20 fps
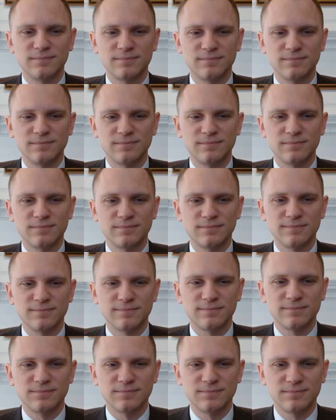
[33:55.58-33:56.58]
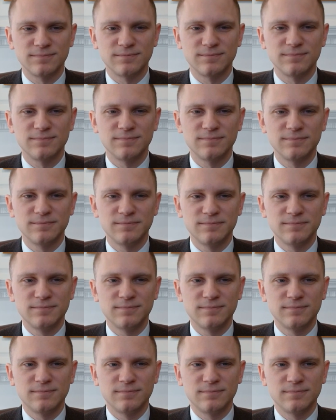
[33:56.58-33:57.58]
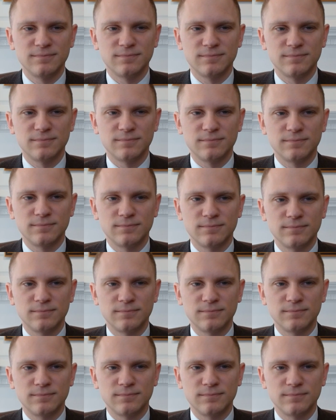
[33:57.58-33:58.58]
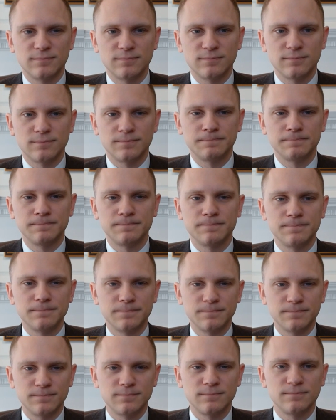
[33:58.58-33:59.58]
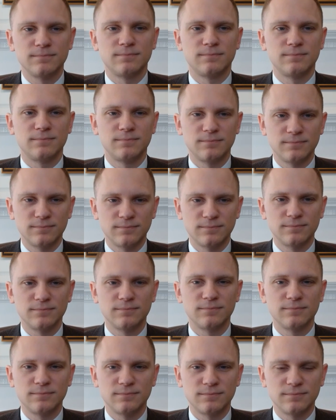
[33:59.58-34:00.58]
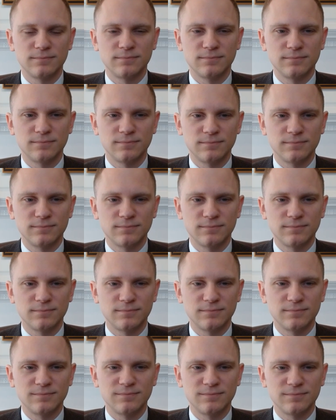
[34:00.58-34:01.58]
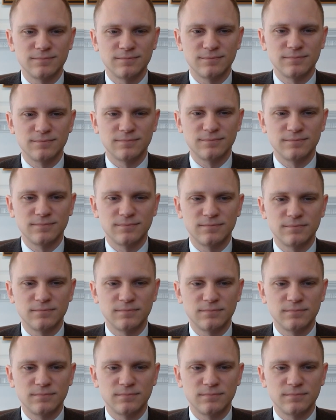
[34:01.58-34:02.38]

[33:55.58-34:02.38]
(silent)